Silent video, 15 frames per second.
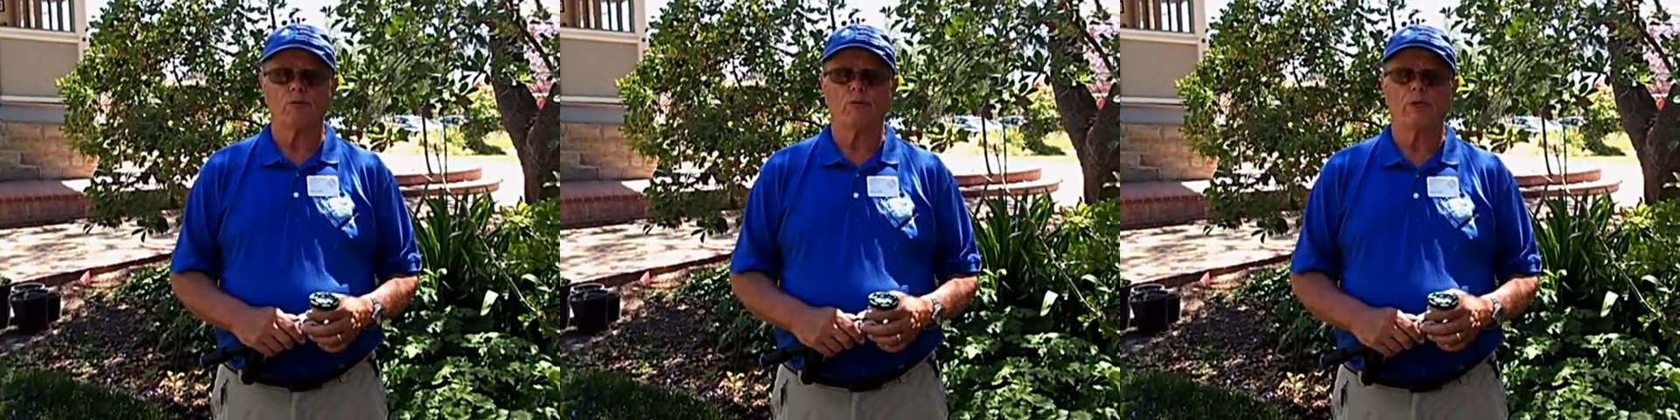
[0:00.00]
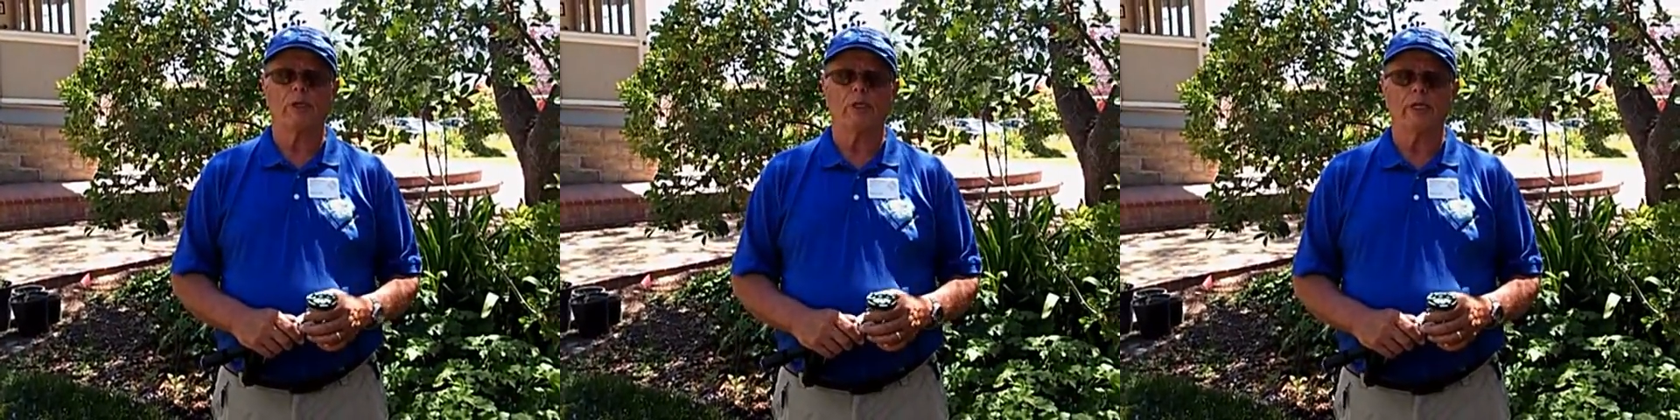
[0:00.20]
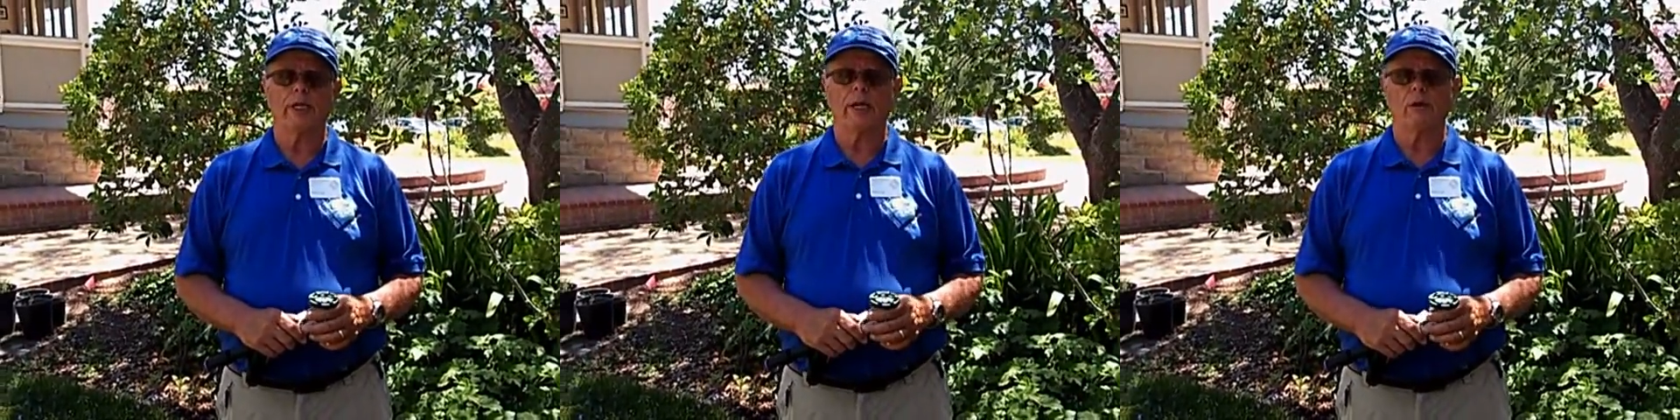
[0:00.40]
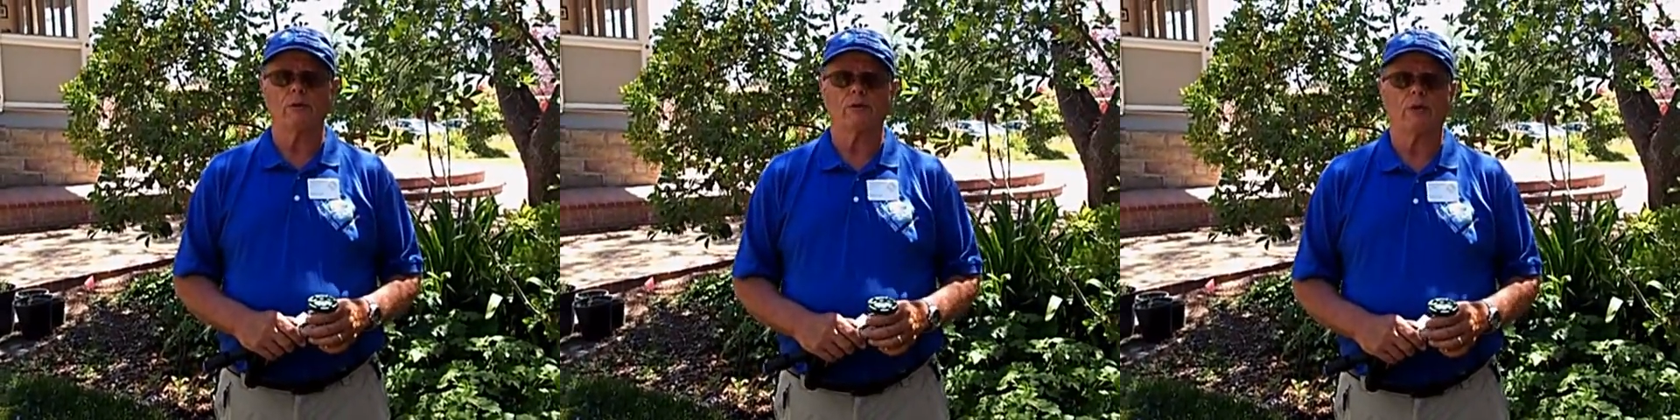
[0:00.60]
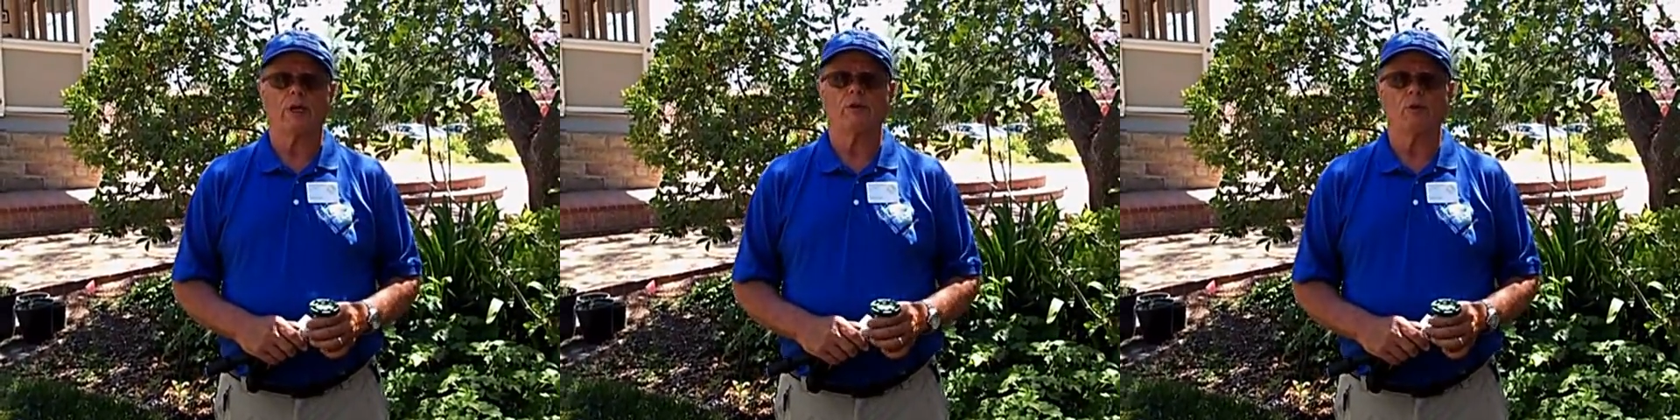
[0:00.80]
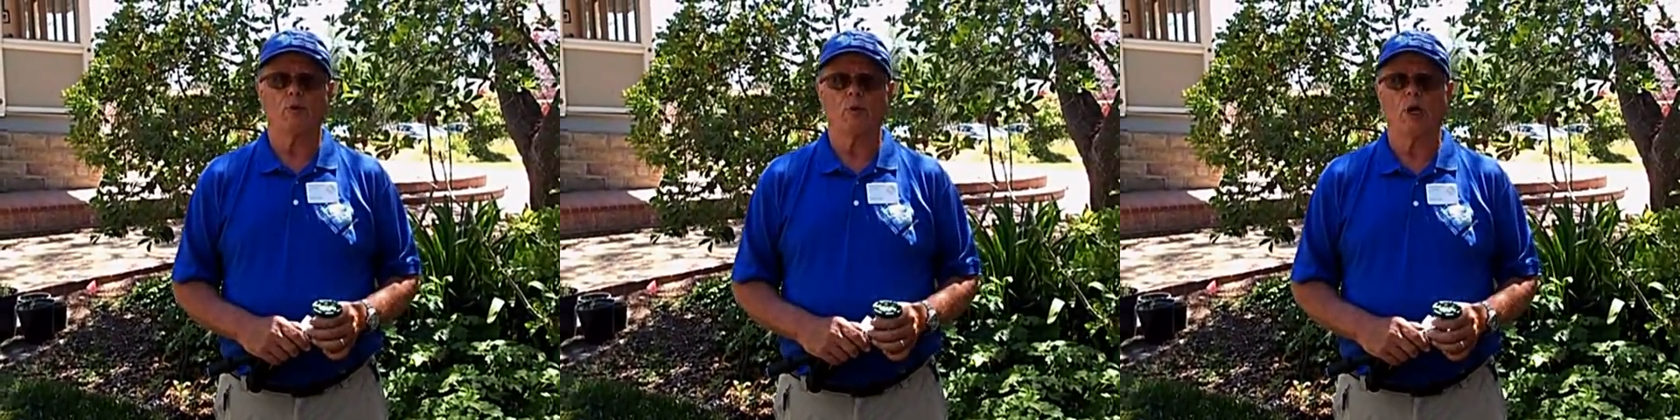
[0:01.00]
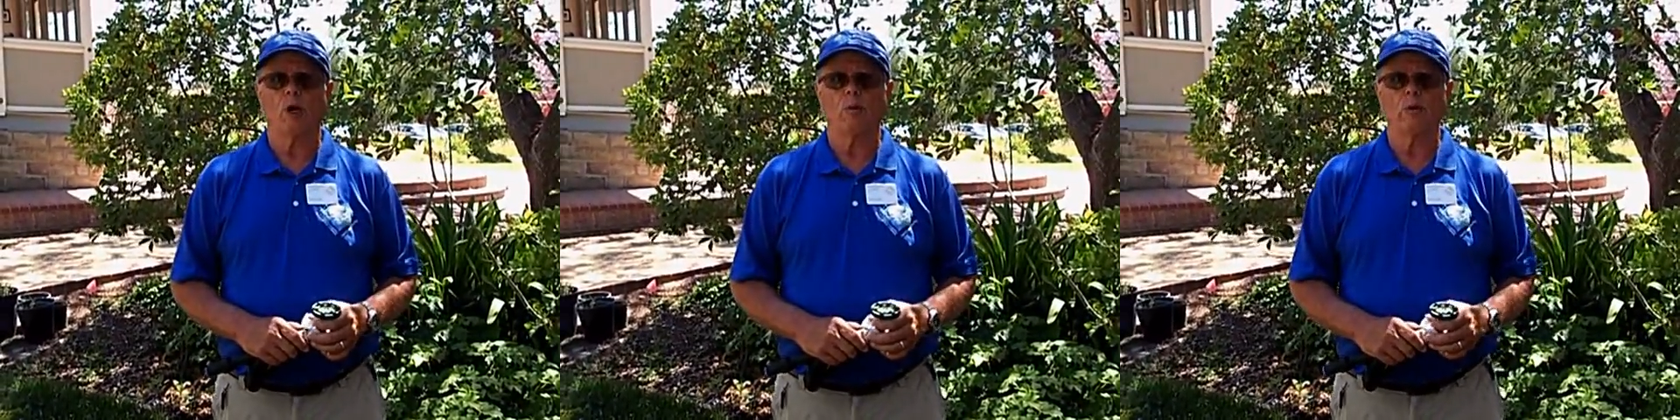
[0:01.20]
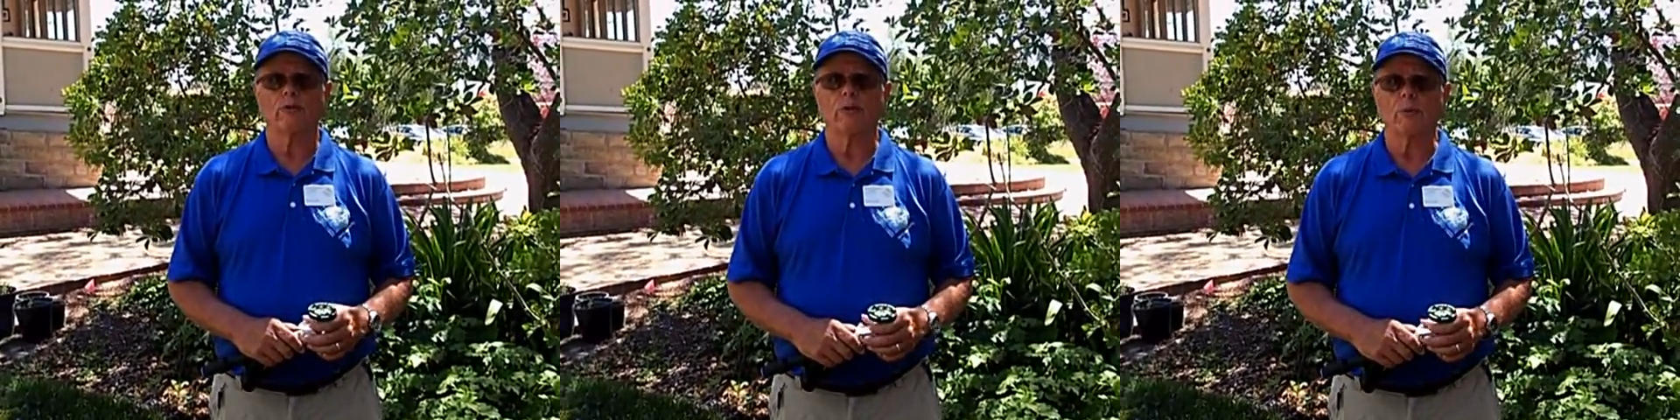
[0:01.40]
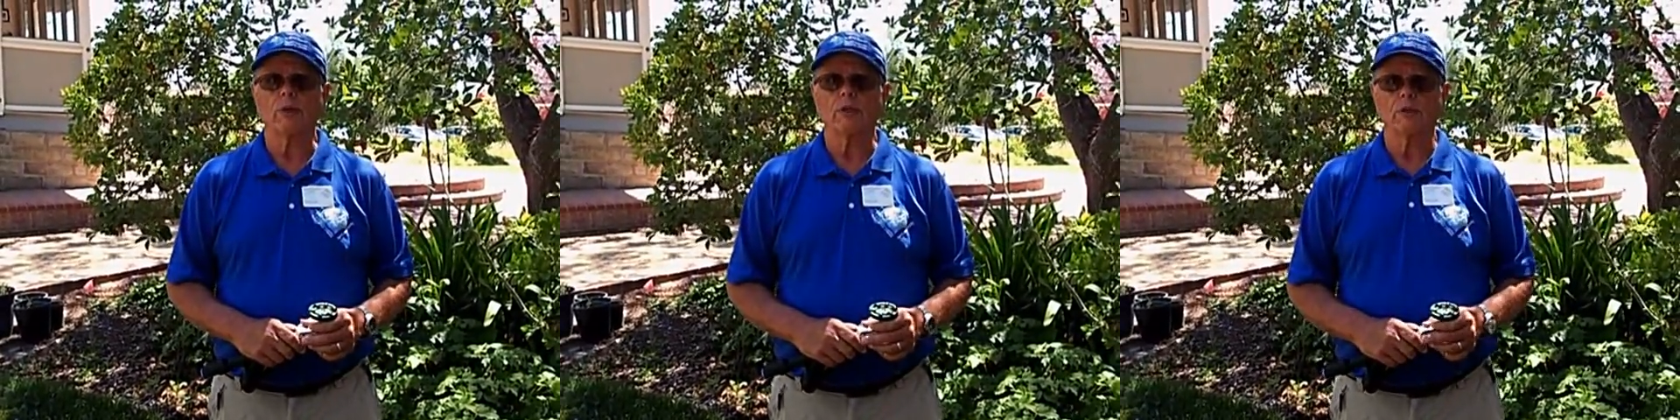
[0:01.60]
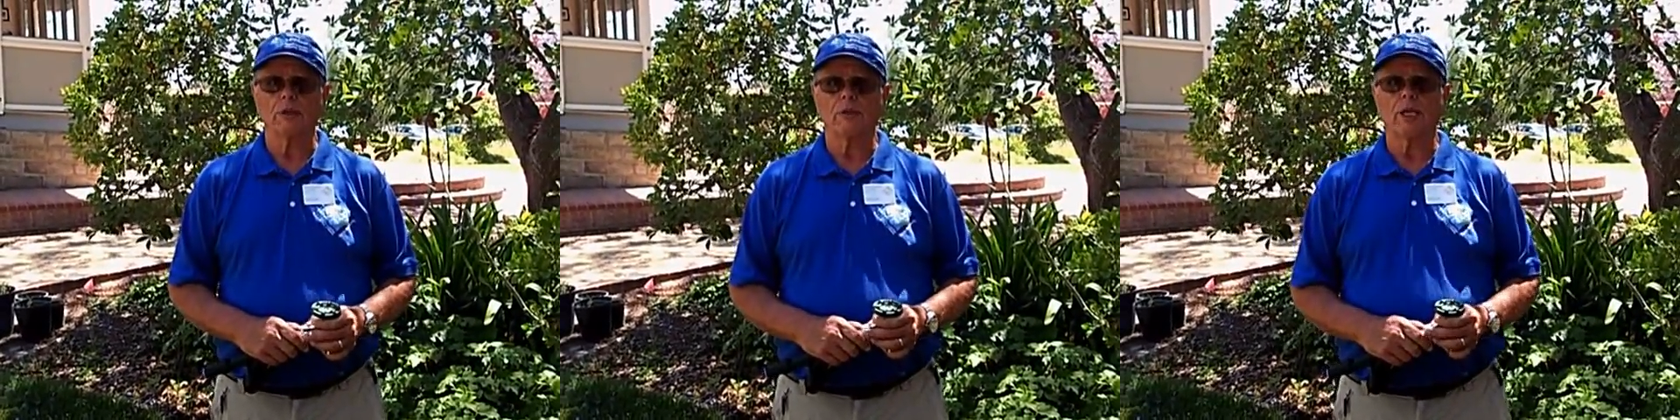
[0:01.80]
really outside the realm of
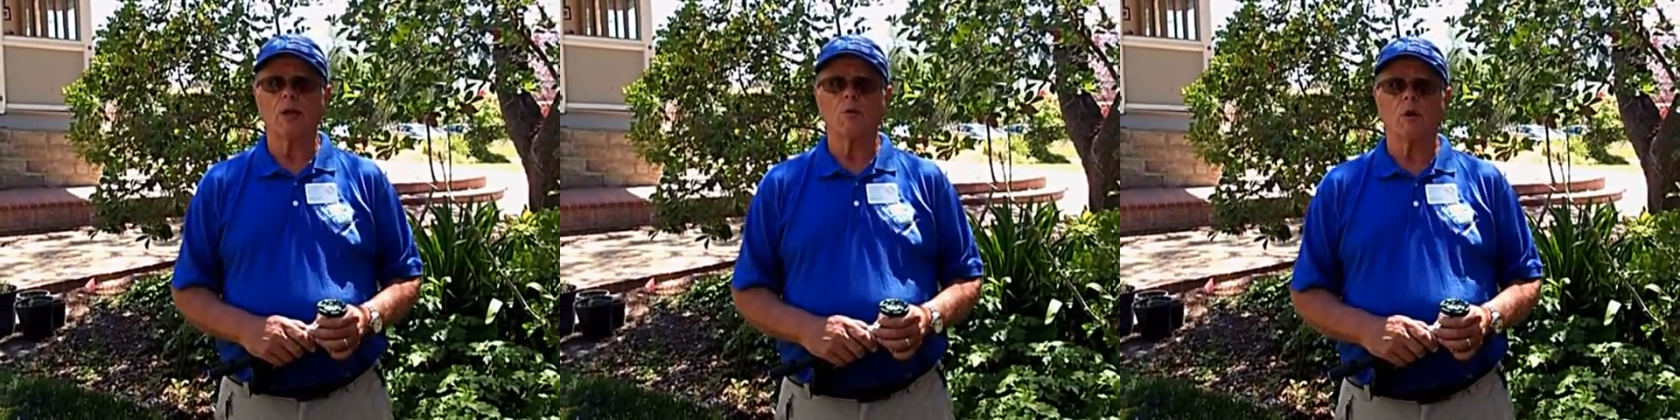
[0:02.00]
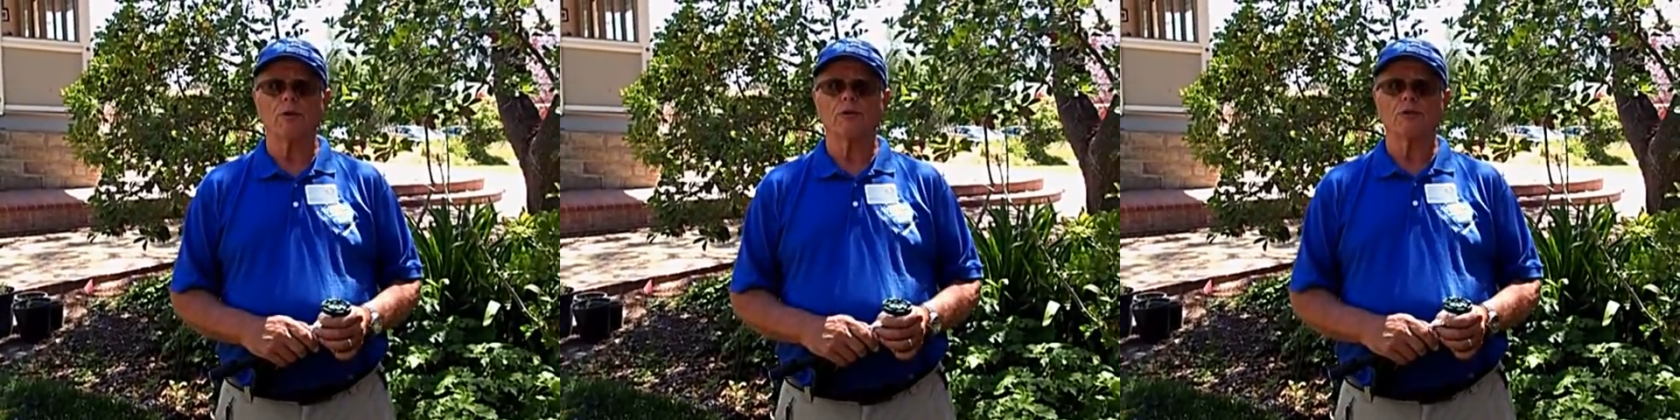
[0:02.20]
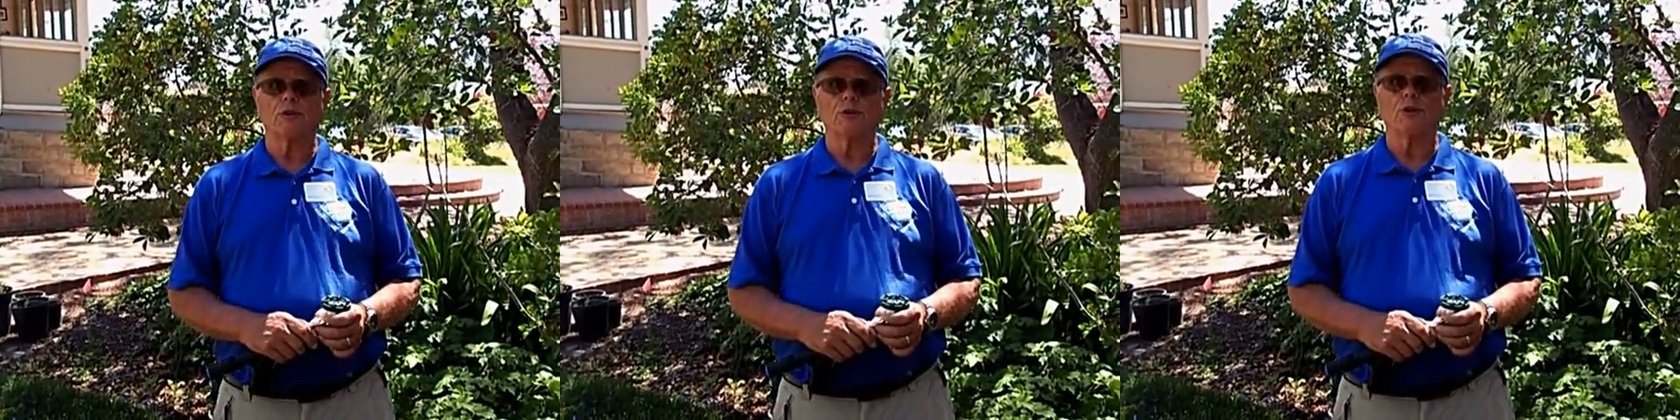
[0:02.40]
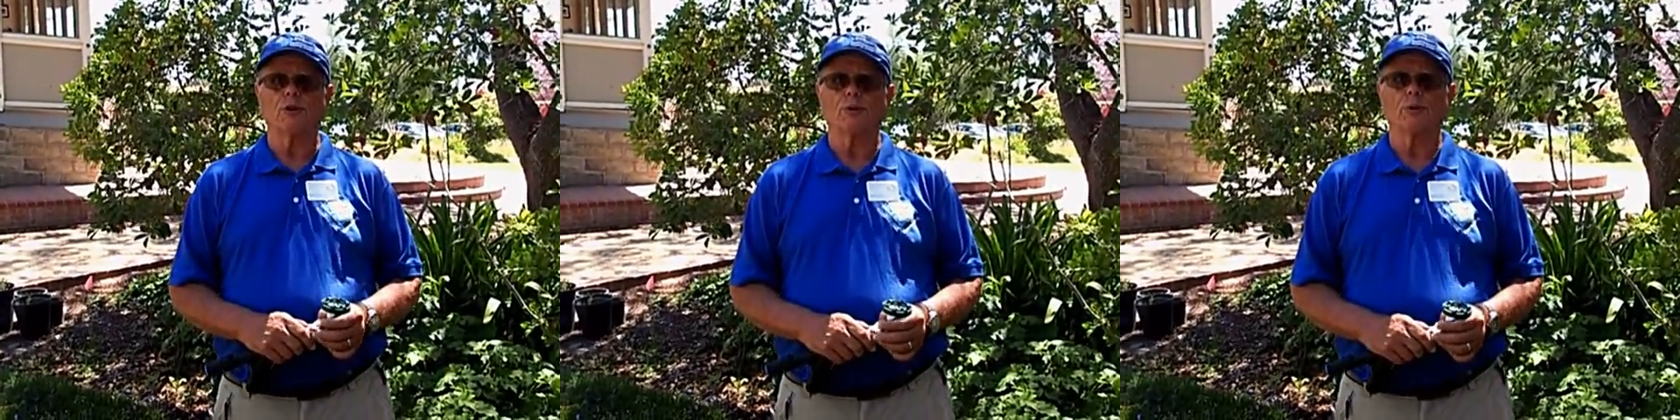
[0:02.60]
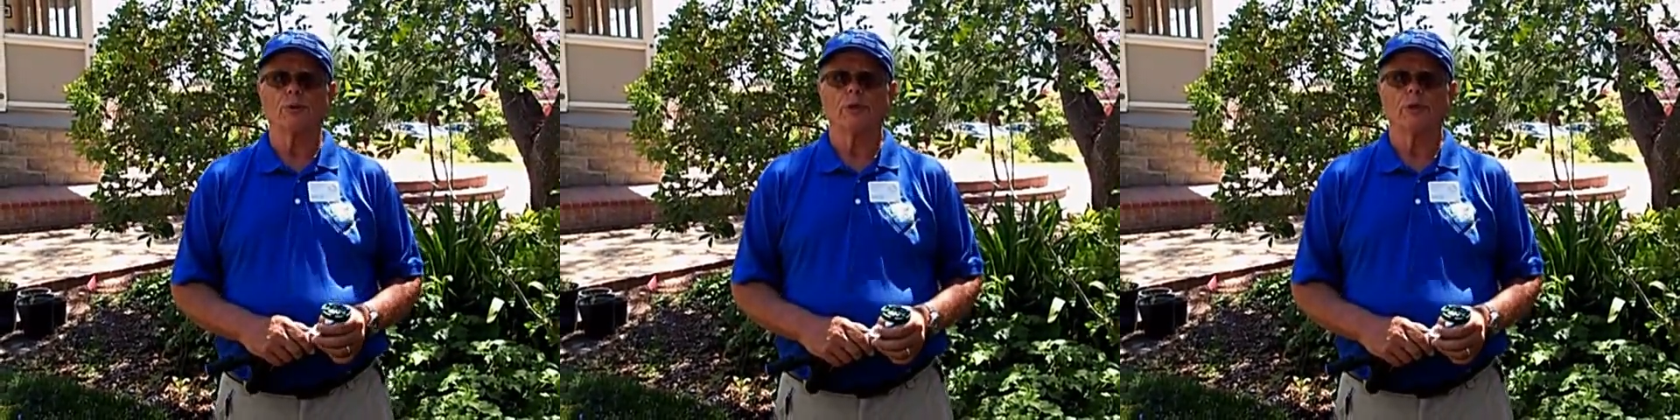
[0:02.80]
something that they want to do.